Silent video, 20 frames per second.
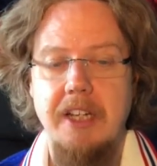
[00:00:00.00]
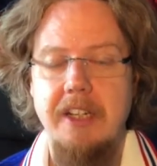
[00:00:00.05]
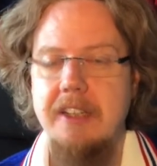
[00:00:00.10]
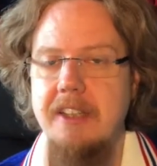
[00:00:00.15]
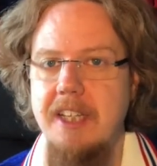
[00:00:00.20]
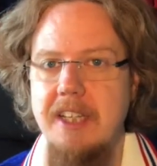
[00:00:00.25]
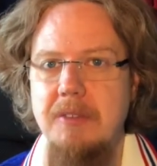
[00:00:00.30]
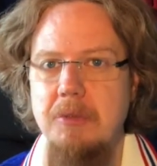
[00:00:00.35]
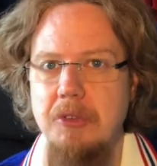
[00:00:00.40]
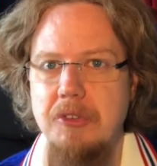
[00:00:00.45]
And
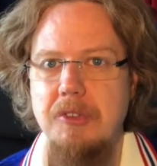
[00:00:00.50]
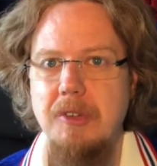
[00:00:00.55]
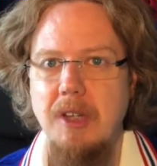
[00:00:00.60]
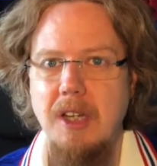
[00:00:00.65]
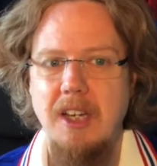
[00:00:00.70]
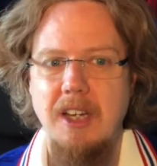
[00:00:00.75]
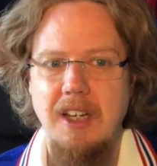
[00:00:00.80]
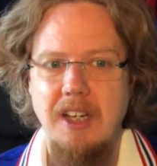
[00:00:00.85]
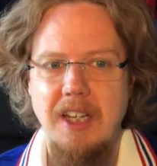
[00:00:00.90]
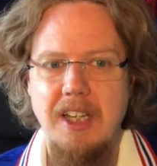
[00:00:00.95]
that was
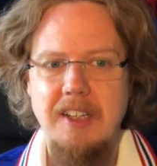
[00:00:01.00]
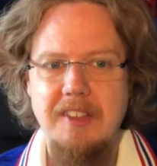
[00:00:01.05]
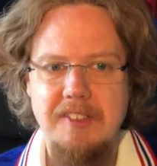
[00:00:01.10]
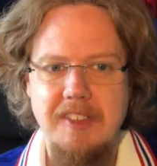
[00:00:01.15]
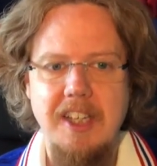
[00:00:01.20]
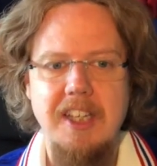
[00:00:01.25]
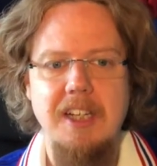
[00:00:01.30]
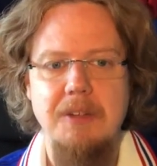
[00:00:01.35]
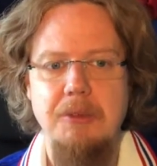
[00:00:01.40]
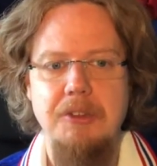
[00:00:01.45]
uh,
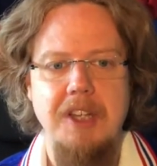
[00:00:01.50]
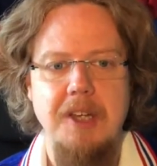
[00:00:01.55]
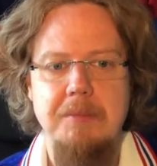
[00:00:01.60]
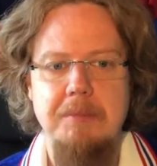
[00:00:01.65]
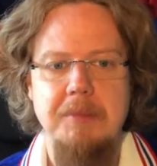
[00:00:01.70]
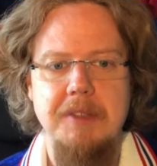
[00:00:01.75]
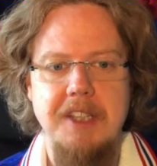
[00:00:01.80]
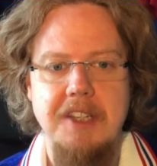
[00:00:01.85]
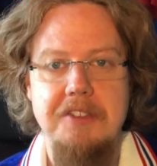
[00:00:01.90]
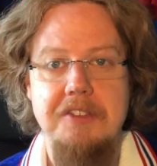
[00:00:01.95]
exactly what
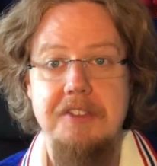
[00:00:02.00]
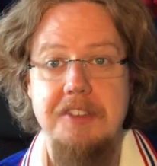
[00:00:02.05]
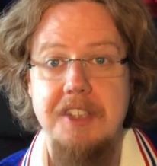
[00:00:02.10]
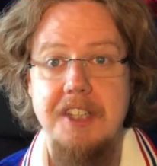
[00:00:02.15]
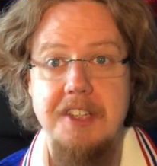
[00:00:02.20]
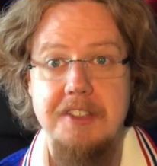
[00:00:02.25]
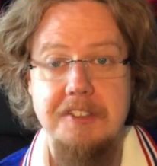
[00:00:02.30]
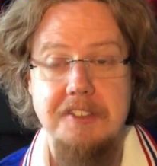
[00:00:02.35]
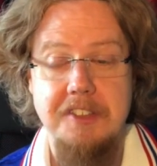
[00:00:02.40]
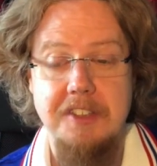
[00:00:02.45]
happened yes
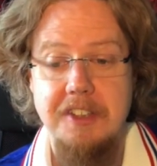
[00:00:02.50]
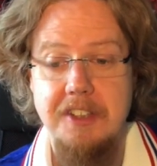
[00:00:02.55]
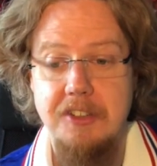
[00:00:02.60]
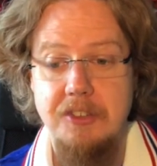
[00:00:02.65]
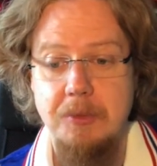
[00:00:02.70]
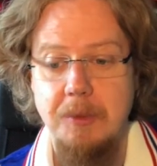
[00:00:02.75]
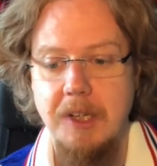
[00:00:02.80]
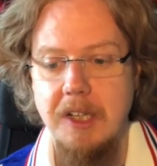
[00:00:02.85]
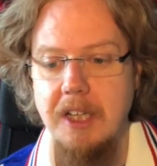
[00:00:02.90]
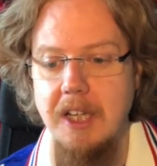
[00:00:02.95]
yesterday as
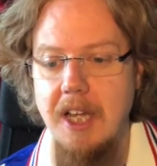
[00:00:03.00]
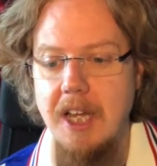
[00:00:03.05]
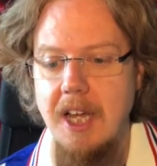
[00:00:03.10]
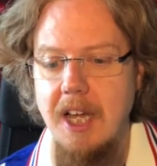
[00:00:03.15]
well.